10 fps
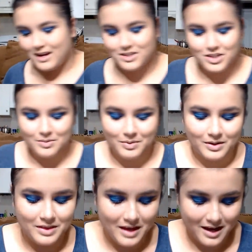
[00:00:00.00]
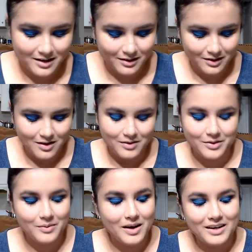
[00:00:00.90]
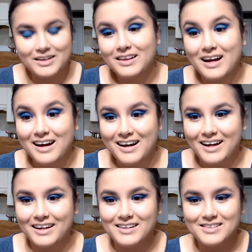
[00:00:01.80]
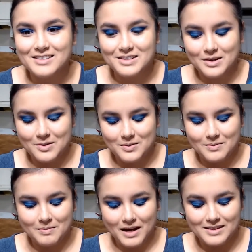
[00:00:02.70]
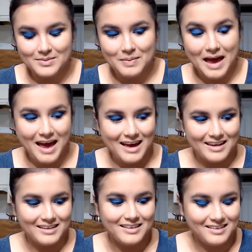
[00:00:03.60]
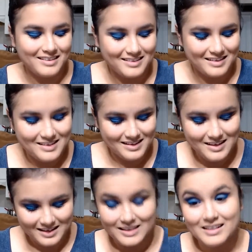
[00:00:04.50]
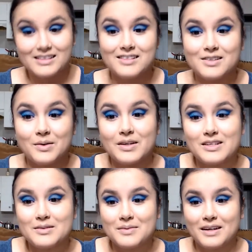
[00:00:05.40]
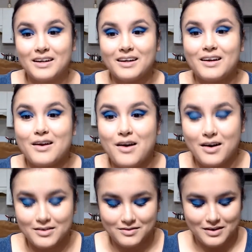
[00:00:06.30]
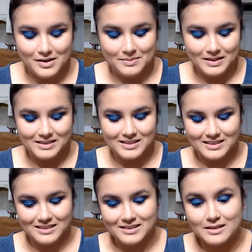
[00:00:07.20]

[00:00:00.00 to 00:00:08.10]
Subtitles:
and she put that along the waterline. So mine's a pen. This is going to be not very pleasant.